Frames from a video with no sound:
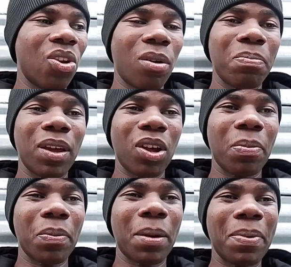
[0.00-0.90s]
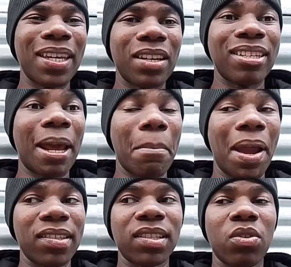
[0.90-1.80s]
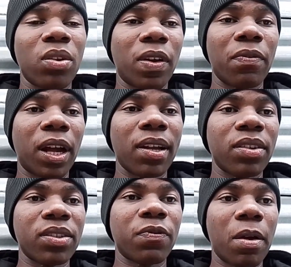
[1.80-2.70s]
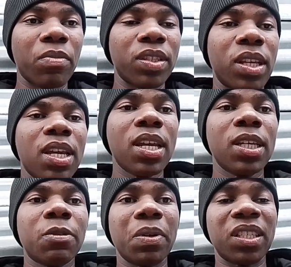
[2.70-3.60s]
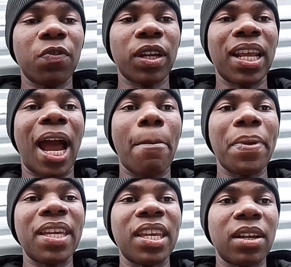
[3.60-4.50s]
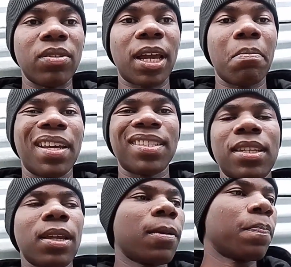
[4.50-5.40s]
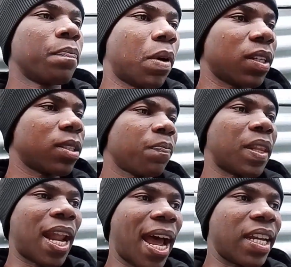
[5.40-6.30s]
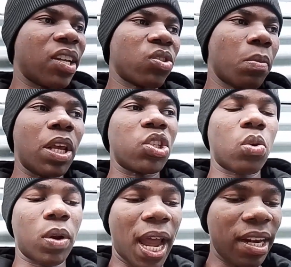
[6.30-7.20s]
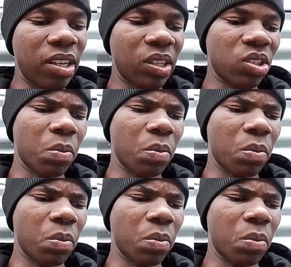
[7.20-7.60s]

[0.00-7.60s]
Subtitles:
lot of people are being killed at mass. A lot of African farmers specifically are being killed at mass. But 9, extermination, or 9 is